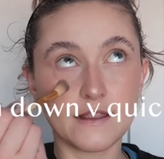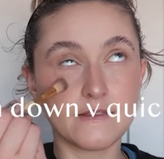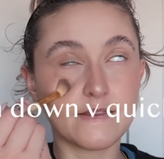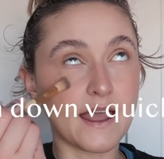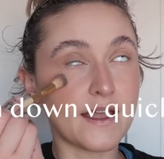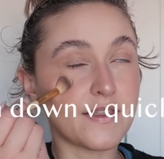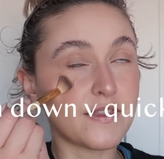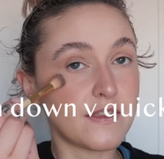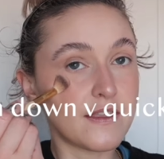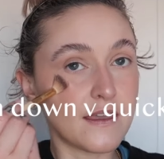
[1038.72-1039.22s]

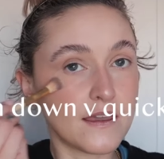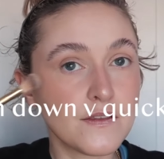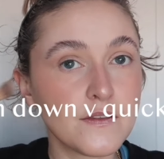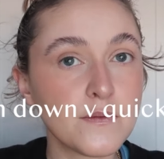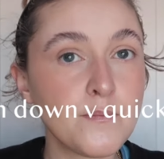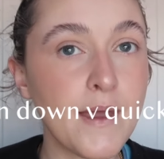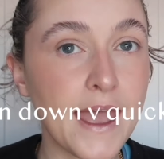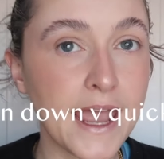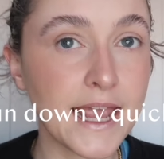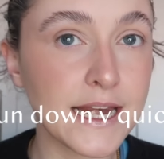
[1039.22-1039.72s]
that this
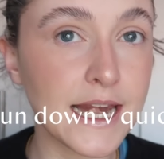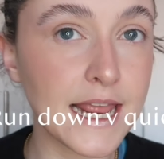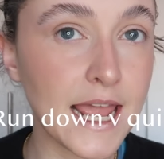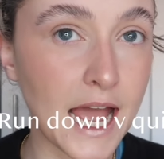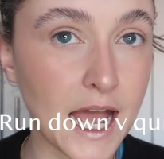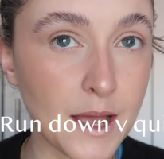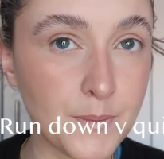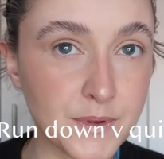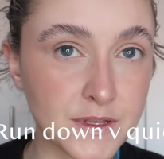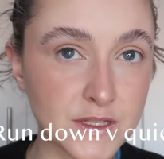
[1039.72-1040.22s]
mainly
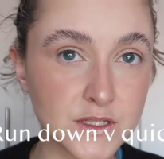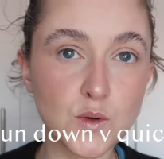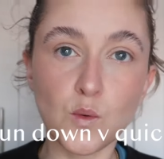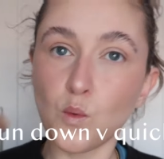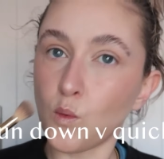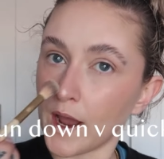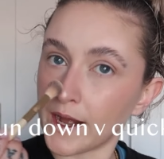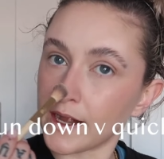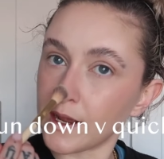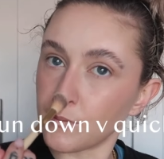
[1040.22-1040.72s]
happens
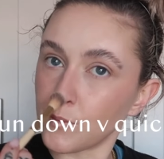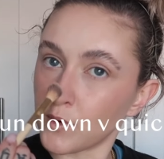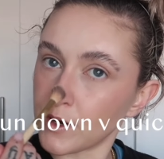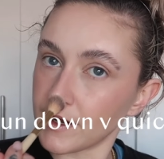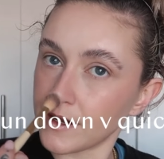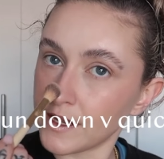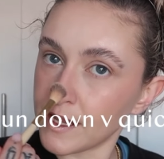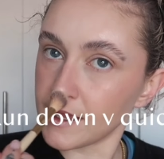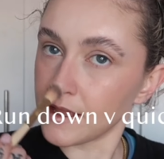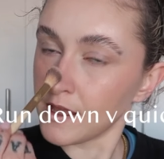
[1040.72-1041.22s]
when I'm
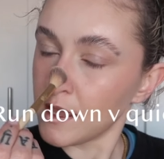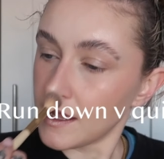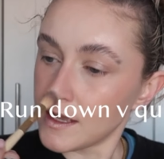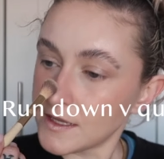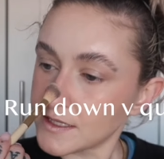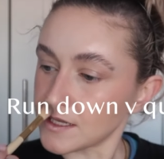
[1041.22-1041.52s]
working.